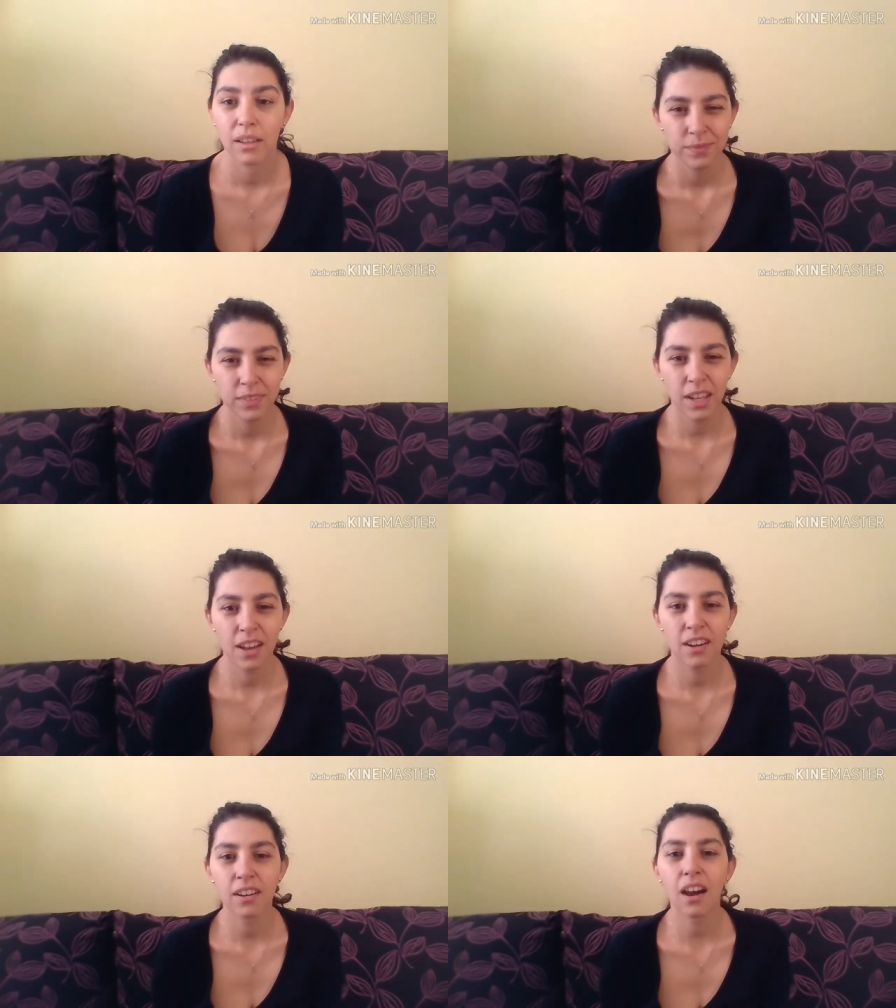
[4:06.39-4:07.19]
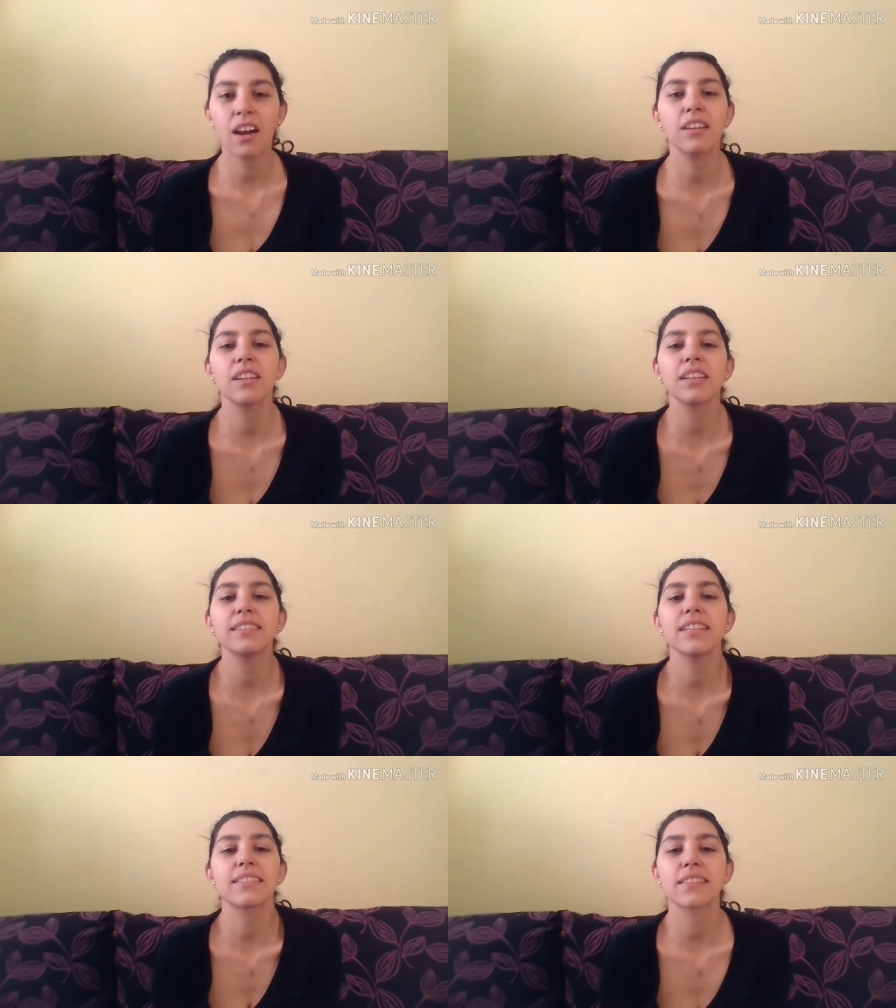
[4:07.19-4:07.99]
There are not
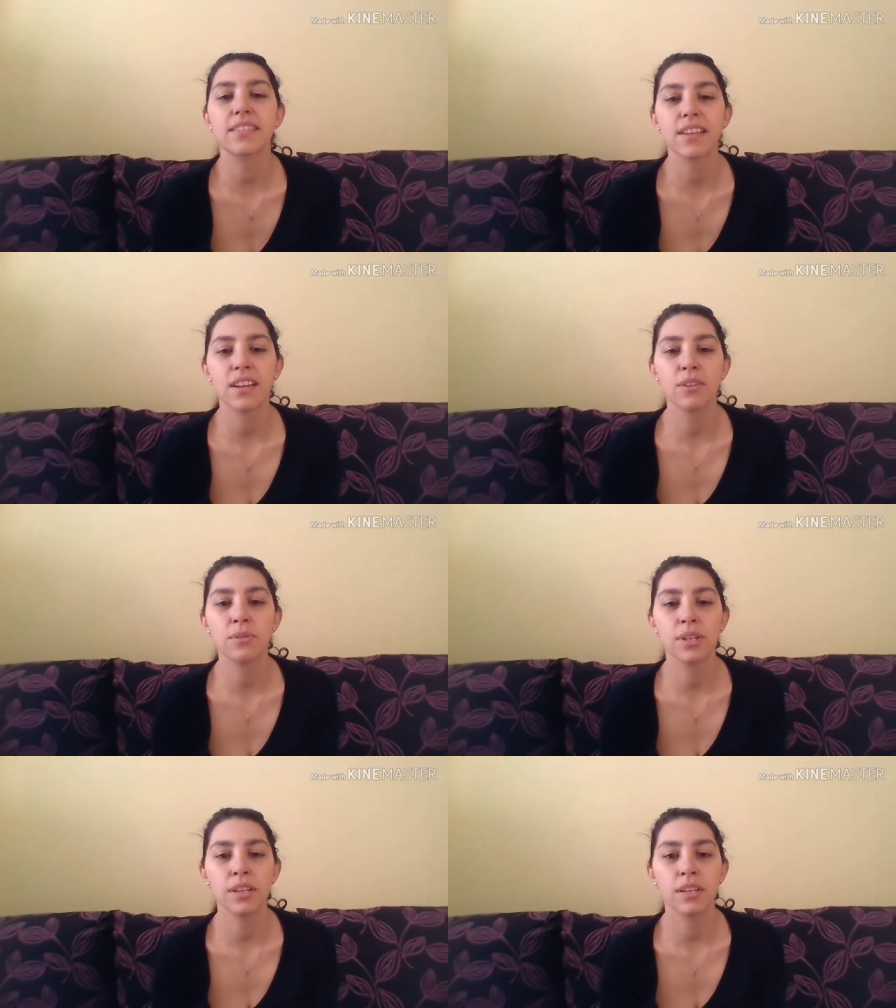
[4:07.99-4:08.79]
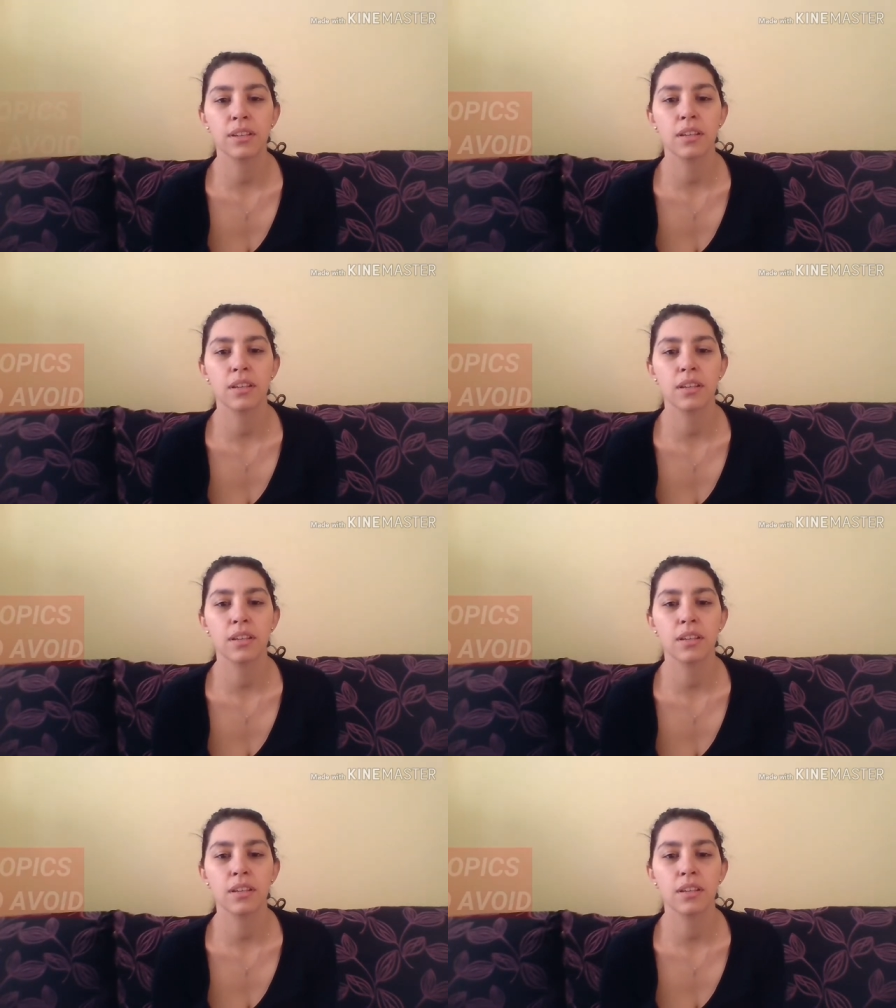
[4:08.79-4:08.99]
necessarily